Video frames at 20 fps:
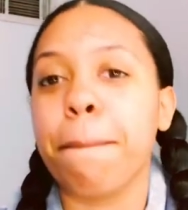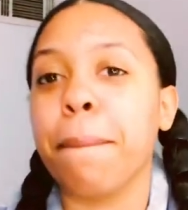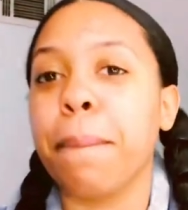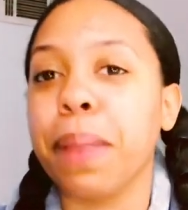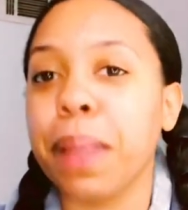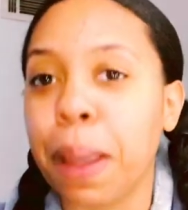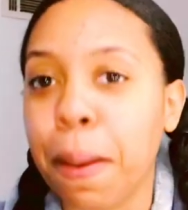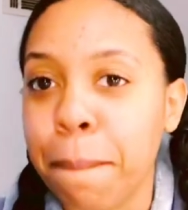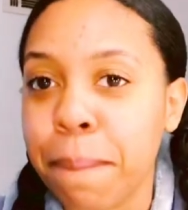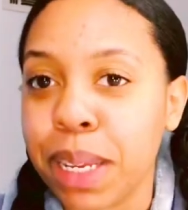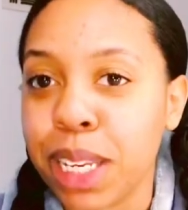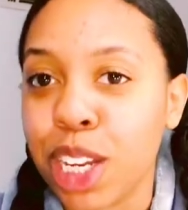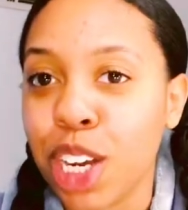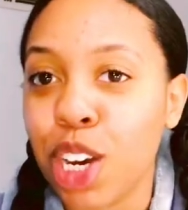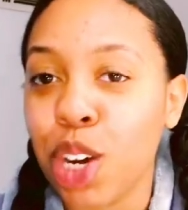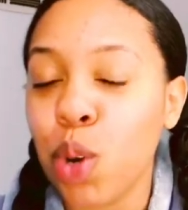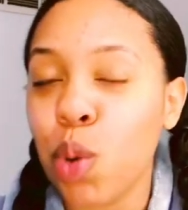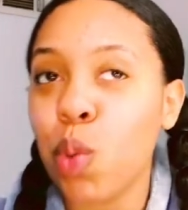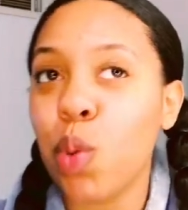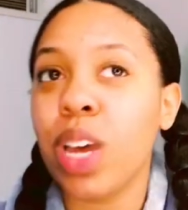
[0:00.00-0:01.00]
let me
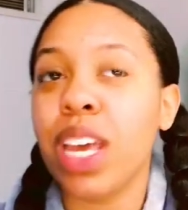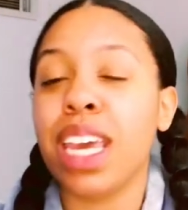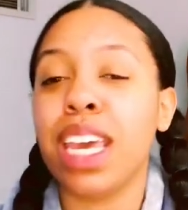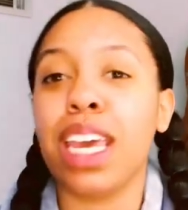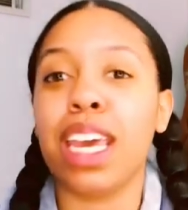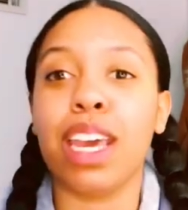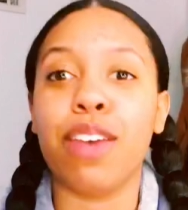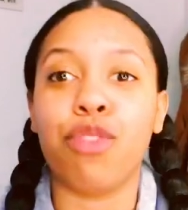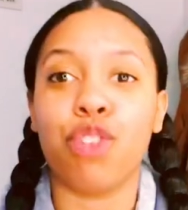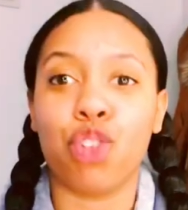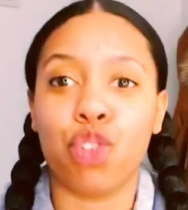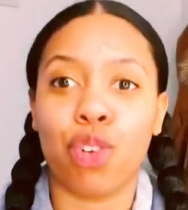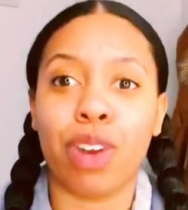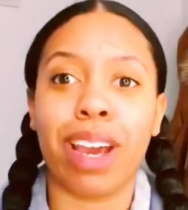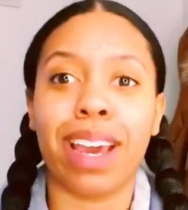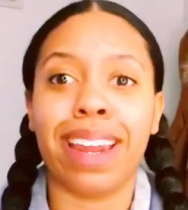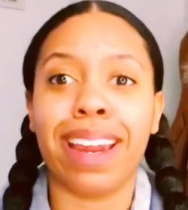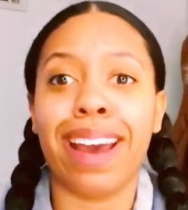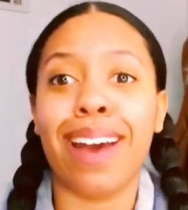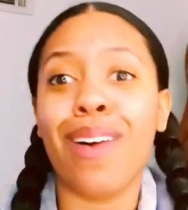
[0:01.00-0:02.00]
know. If you try
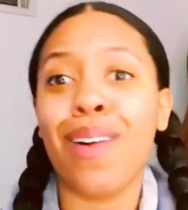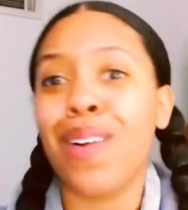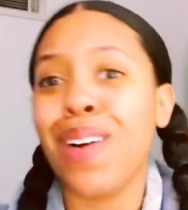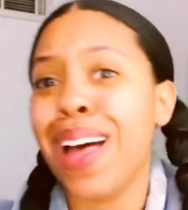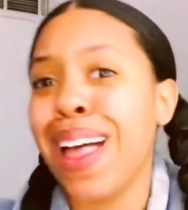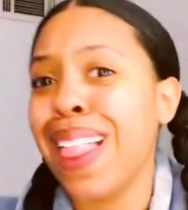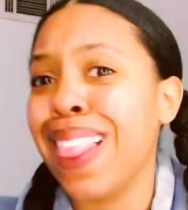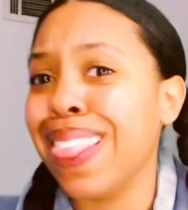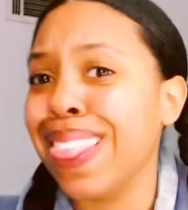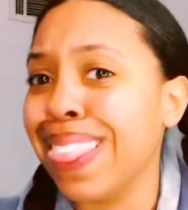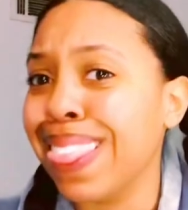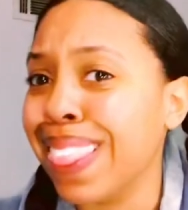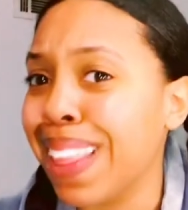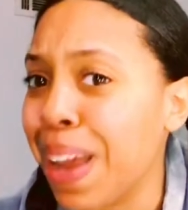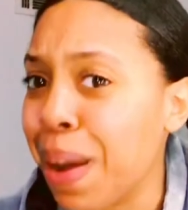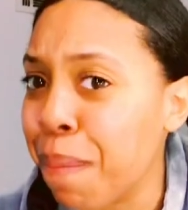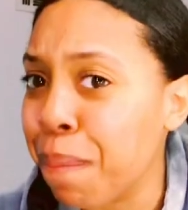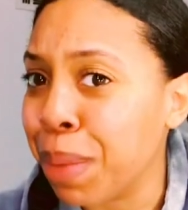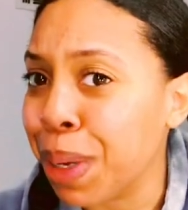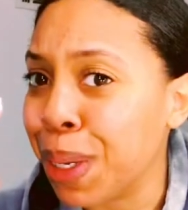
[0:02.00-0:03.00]
it out,
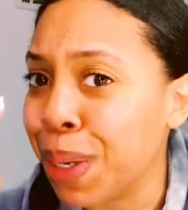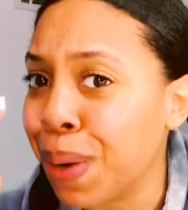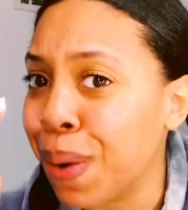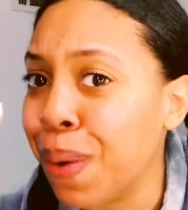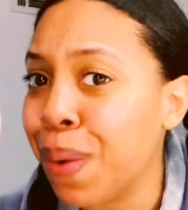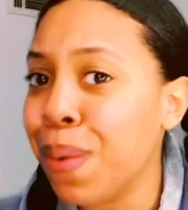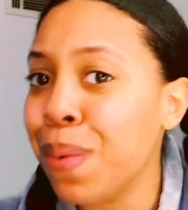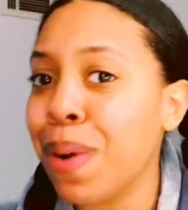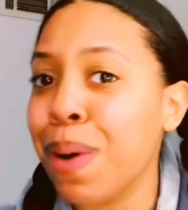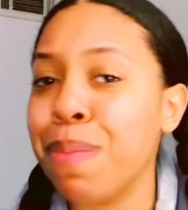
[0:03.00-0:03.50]
let me know.